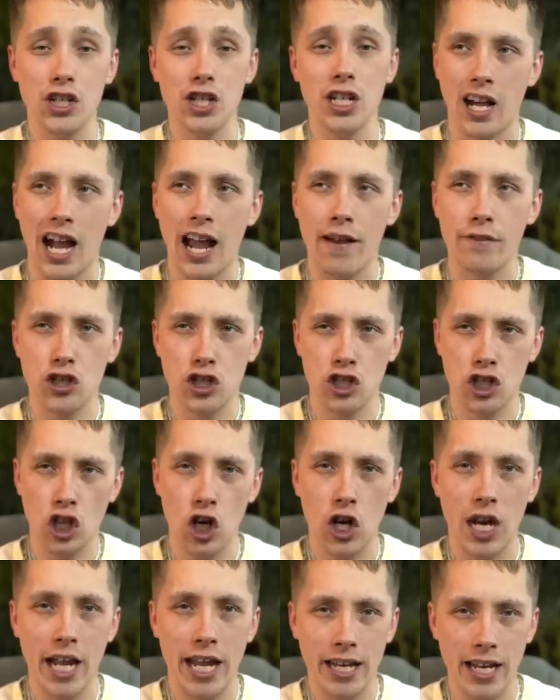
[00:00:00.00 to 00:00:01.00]
shit. I have a
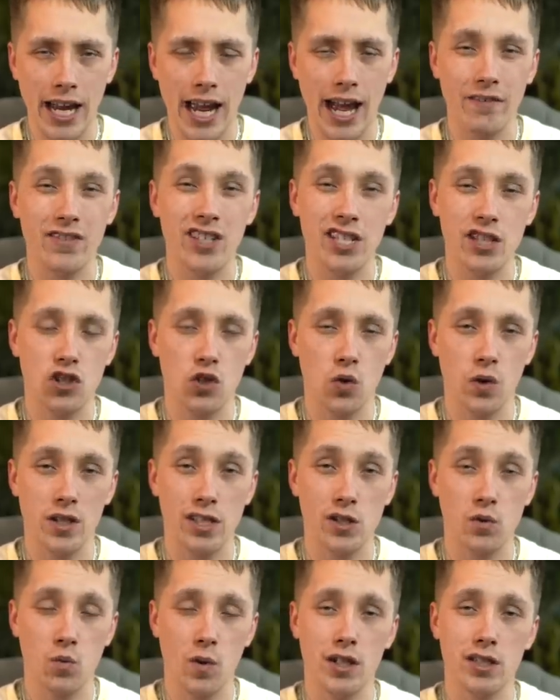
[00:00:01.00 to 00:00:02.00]
shirt and I have these shorts
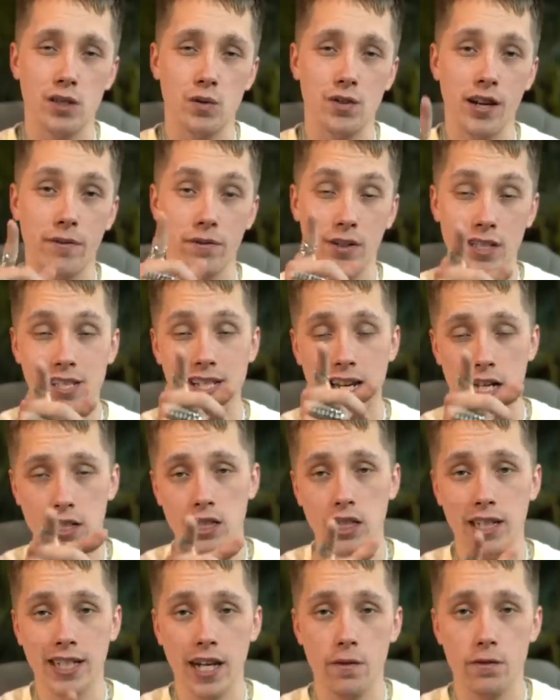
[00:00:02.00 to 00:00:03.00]
as well, so definitely stay on
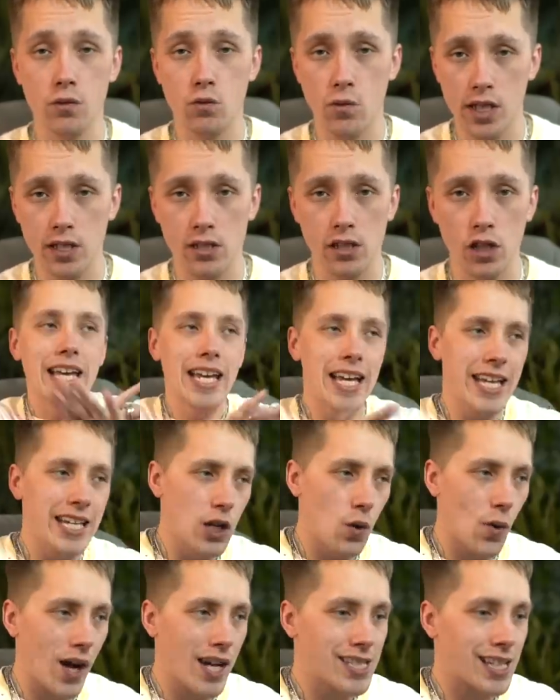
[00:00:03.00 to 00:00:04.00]
the lookout for Red Zone.
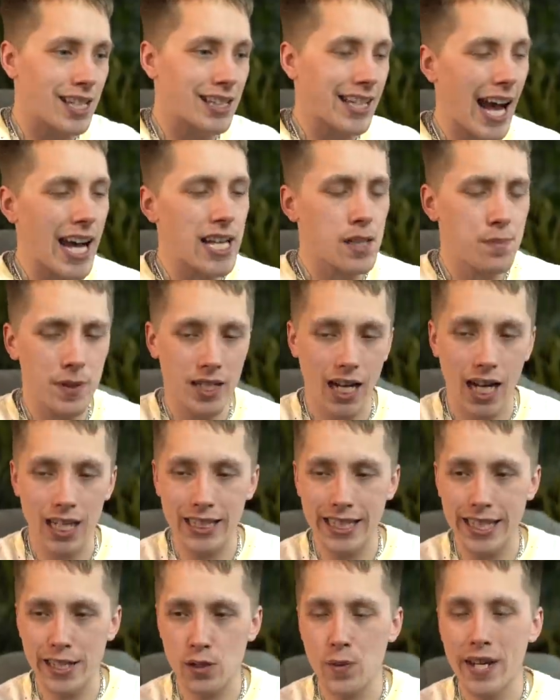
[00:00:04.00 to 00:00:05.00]
Anyways, last but not
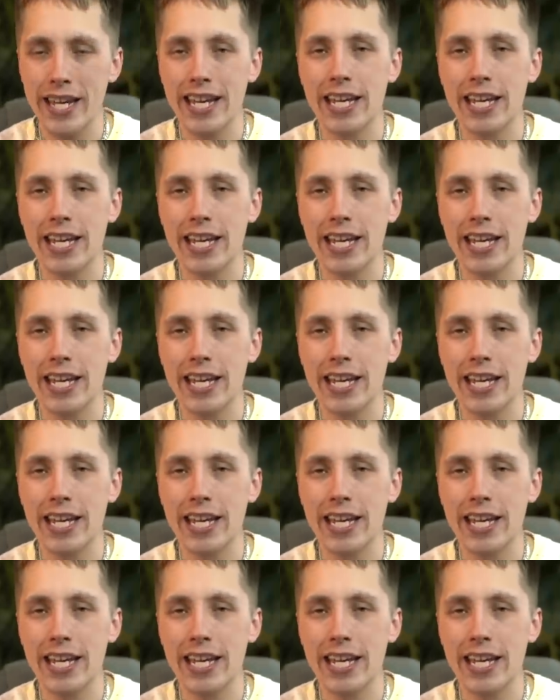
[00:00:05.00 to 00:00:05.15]
least, we